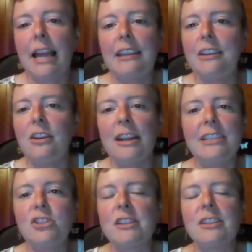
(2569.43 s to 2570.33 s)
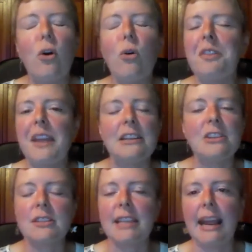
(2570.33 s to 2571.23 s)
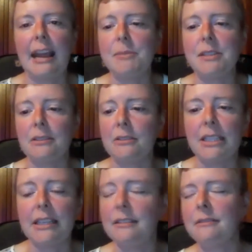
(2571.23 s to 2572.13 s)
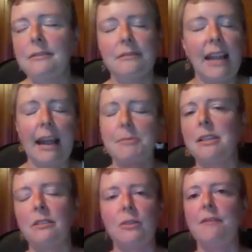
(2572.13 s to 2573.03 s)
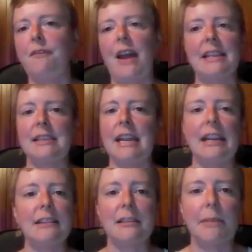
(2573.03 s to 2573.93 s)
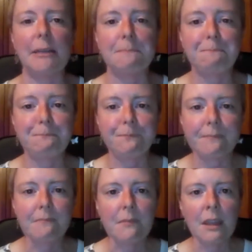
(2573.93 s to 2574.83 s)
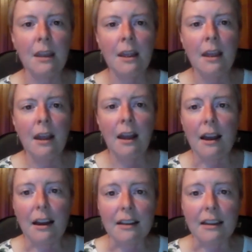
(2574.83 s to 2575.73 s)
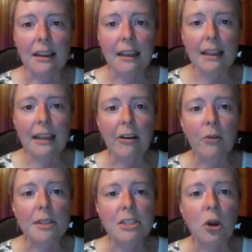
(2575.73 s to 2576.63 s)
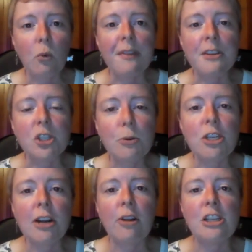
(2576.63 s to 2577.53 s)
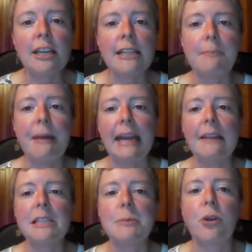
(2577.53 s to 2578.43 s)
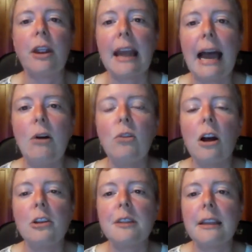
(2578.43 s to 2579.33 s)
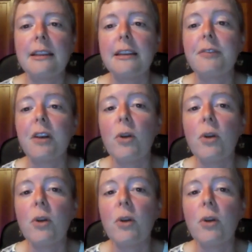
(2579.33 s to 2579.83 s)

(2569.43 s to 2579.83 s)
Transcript: You know, it just, the whole thing is just absolutely, absolutely fascinating to me. Uh, Karen wants to know when the super generation gets back in the spring, how long do they live?